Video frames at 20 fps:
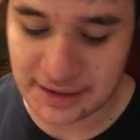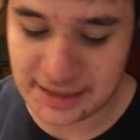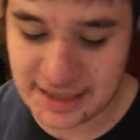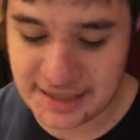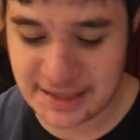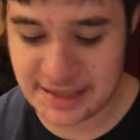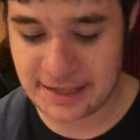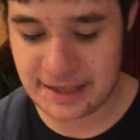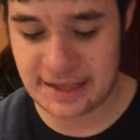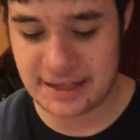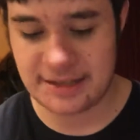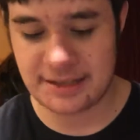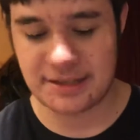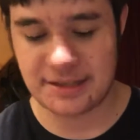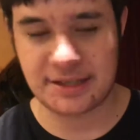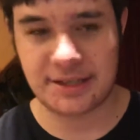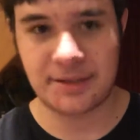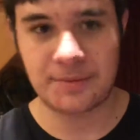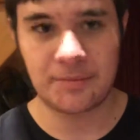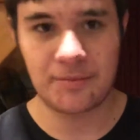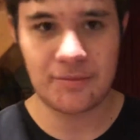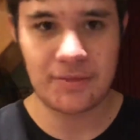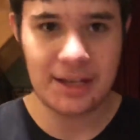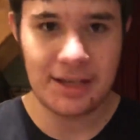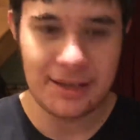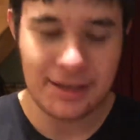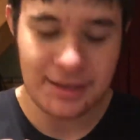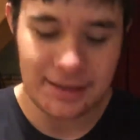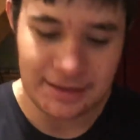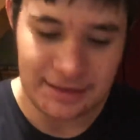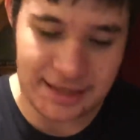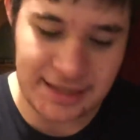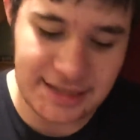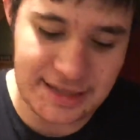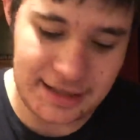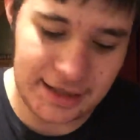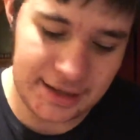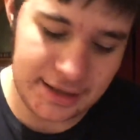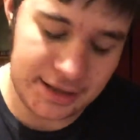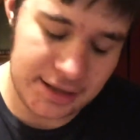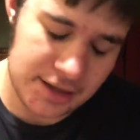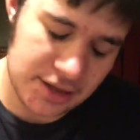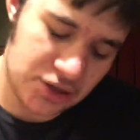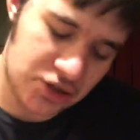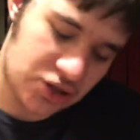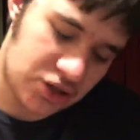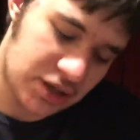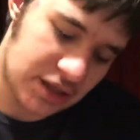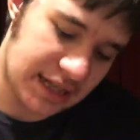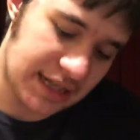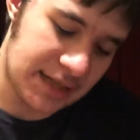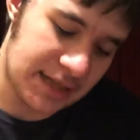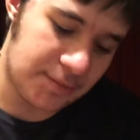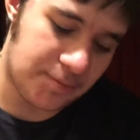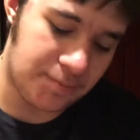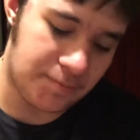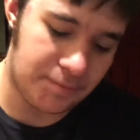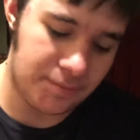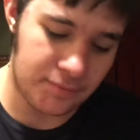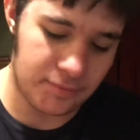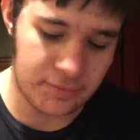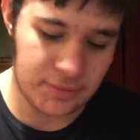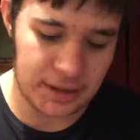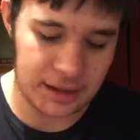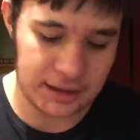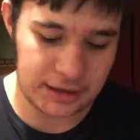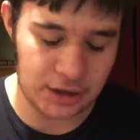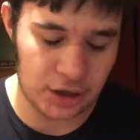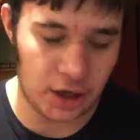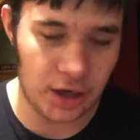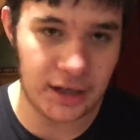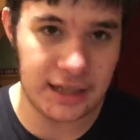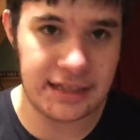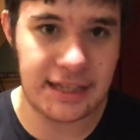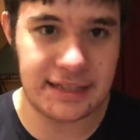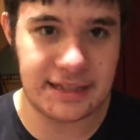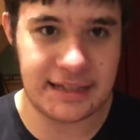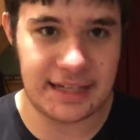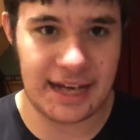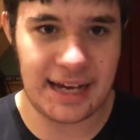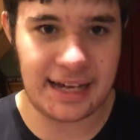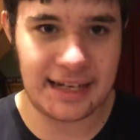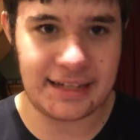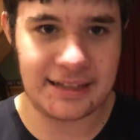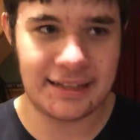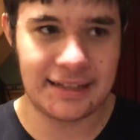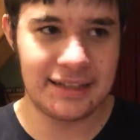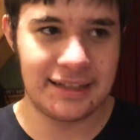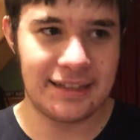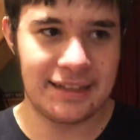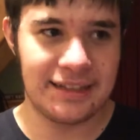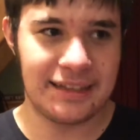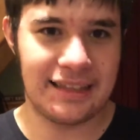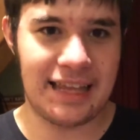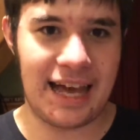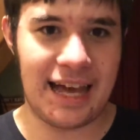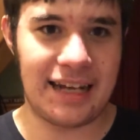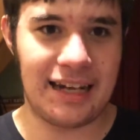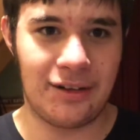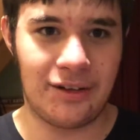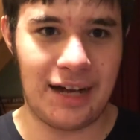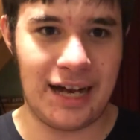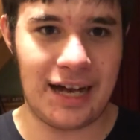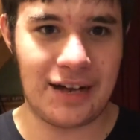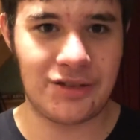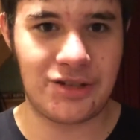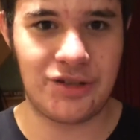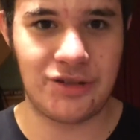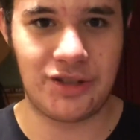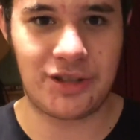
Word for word: This is, this is the card in the deck that allows you to